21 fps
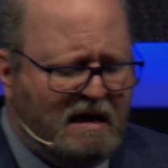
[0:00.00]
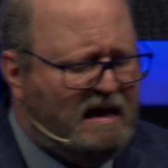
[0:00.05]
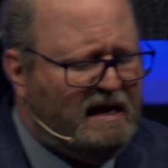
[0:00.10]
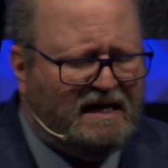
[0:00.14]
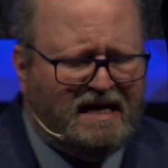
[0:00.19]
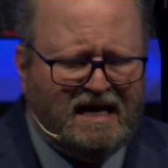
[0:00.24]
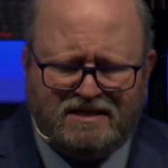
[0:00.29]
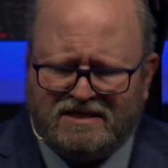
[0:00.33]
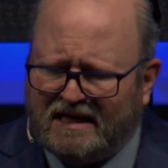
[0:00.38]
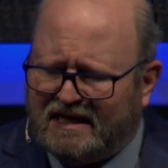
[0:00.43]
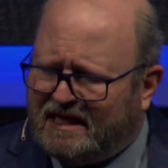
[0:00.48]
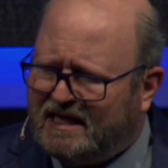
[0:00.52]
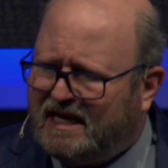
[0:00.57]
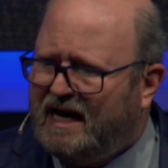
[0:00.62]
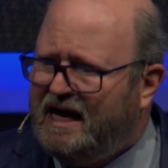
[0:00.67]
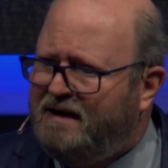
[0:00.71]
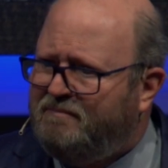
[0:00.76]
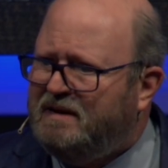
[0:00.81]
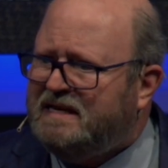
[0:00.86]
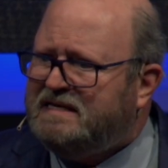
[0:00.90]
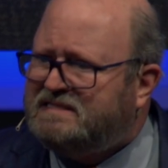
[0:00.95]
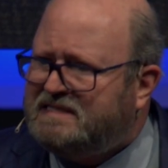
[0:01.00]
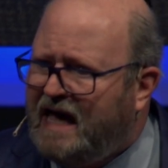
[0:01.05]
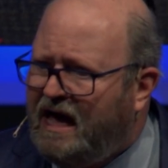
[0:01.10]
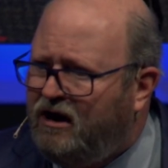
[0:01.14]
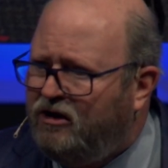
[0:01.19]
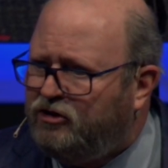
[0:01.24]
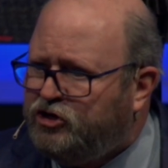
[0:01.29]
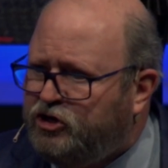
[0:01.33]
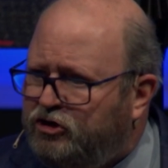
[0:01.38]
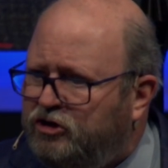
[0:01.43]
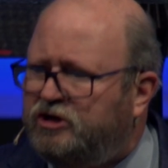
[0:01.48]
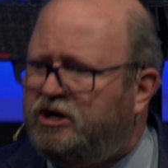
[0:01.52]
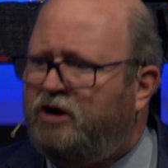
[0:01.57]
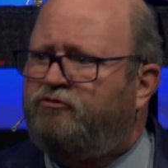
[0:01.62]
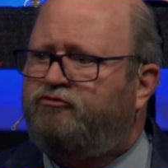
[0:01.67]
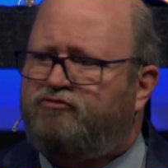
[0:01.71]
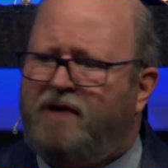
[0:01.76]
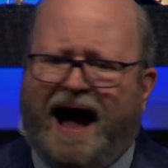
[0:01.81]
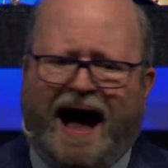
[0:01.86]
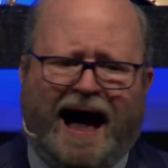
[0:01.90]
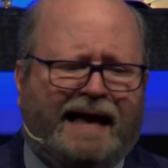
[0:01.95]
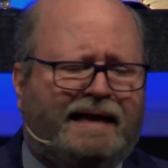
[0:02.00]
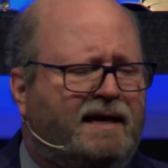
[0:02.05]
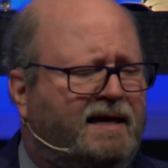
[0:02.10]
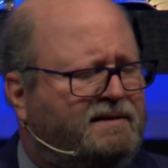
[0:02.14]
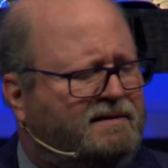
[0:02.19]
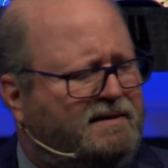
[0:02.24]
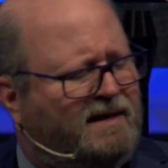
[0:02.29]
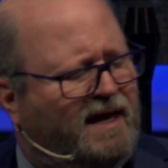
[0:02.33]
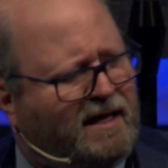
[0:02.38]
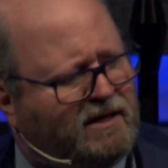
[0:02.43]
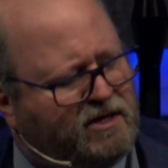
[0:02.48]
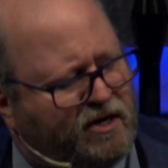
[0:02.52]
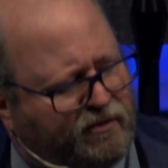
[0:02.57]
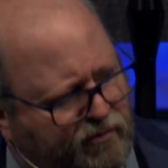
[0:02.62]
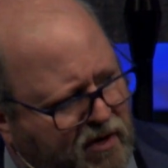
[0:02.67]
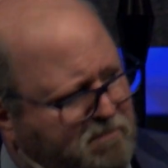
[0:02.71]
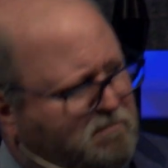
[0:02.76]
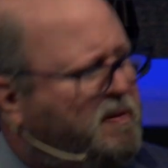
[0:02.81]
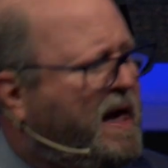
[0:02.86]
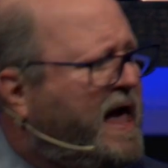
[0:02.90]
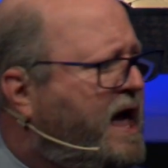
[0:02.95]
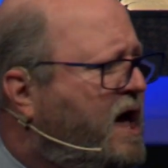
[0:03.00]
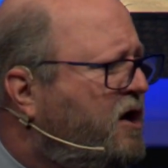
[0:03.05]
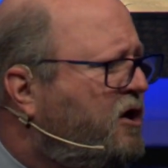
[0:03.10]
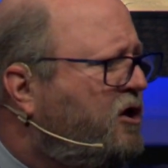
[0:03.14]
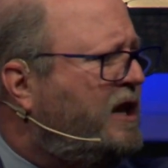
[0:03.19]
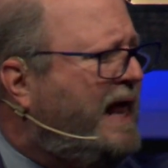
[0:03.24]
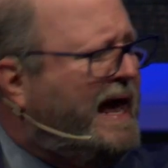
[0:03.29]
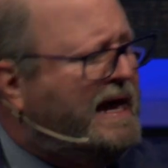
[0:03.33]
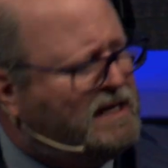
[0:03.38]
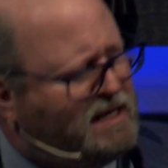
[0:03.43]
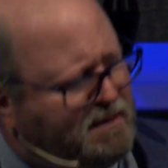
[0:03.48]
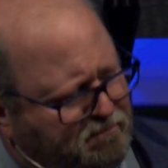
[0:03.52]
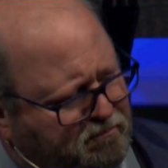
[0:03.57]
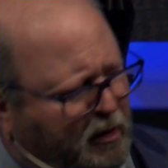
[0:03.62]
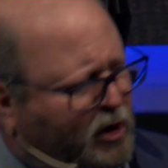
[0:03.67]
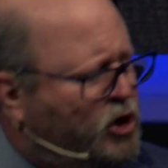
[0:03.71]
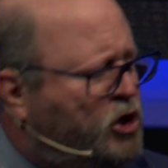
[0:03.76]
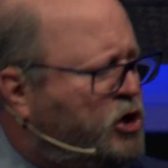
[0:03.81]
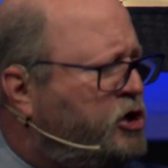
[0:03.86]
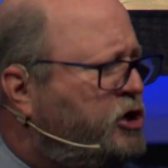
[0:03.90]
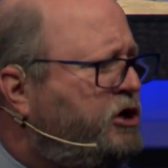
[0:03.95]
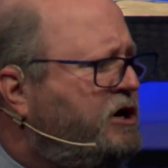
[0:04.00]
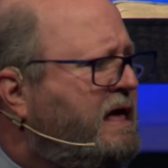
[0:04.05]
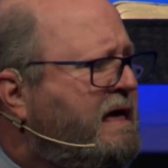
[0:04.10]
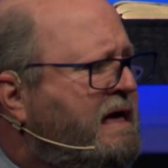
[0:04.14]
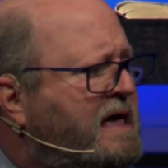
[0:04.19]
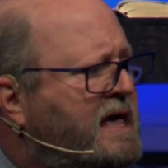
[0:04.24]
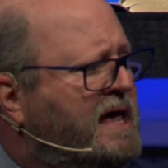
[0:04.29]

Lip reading: It doesn't come and tell you to riot and to rebel and to burn.